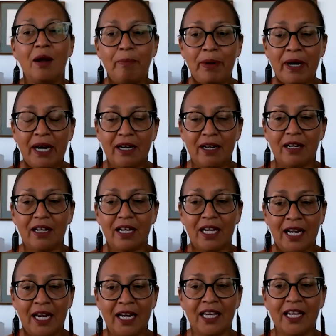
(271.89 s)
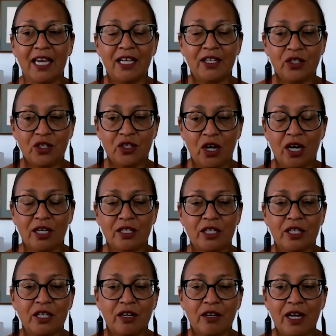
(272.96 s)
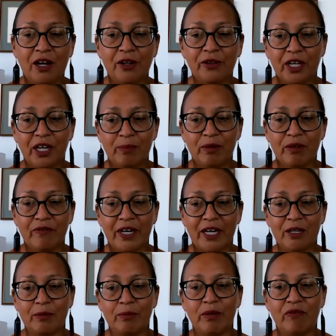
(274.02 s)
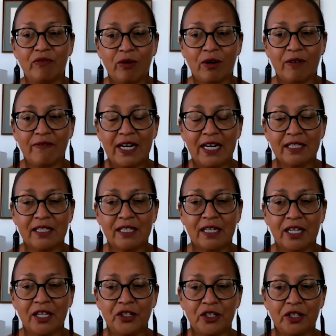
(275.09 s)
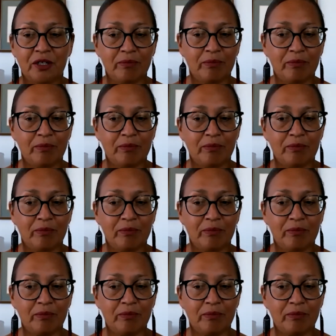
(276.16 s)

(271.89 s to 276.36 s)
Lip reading: But in any case, talk to your healthcare provider before vaccination.